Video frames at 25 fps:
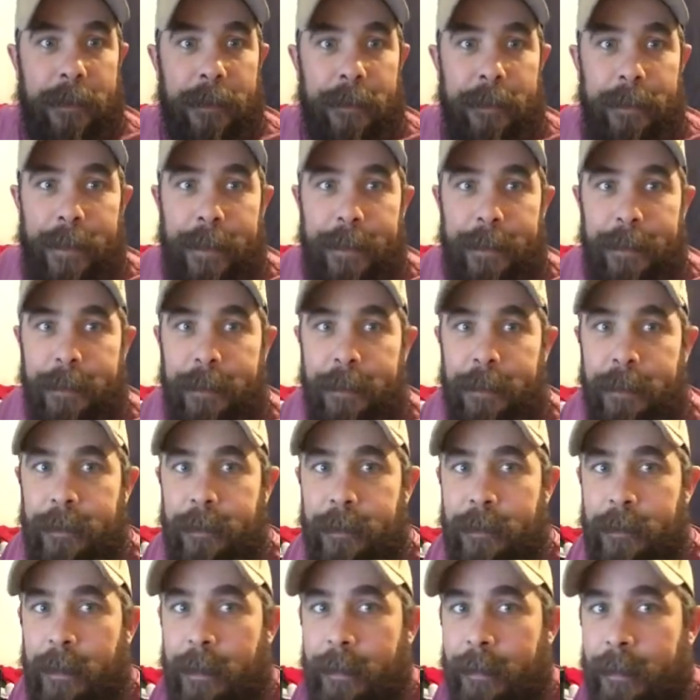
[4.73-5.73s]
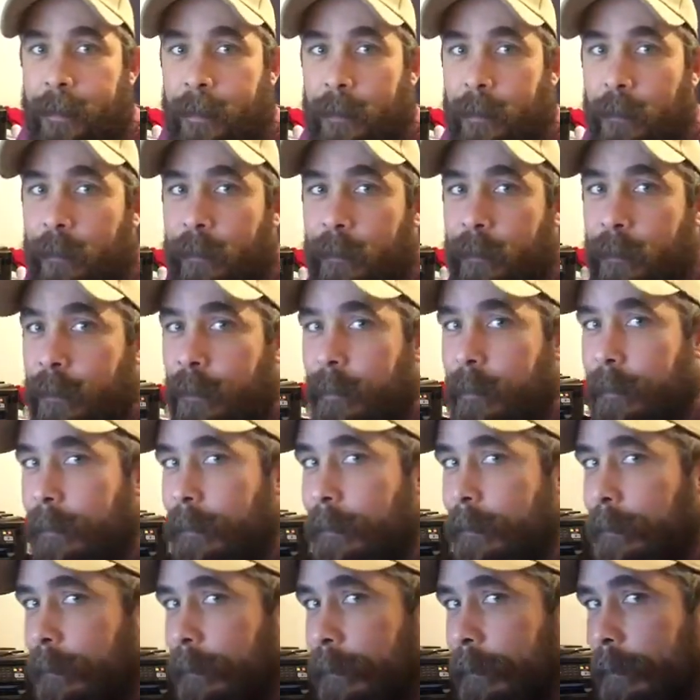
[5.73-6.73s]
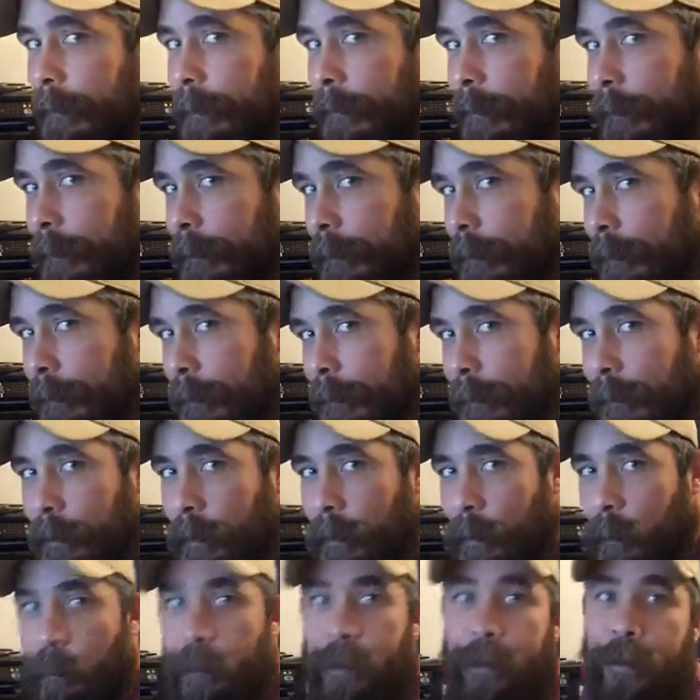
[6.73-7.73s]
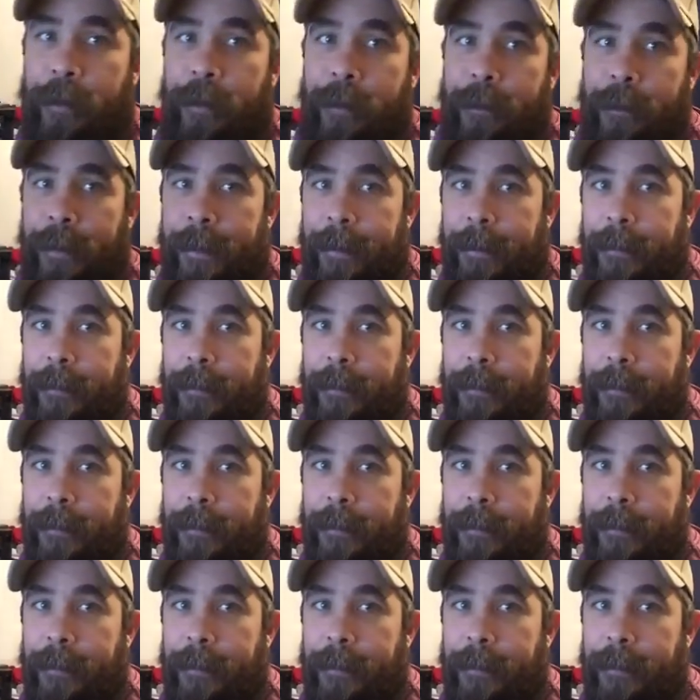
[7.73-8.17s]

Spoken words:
Crazy suckers. What are you doing?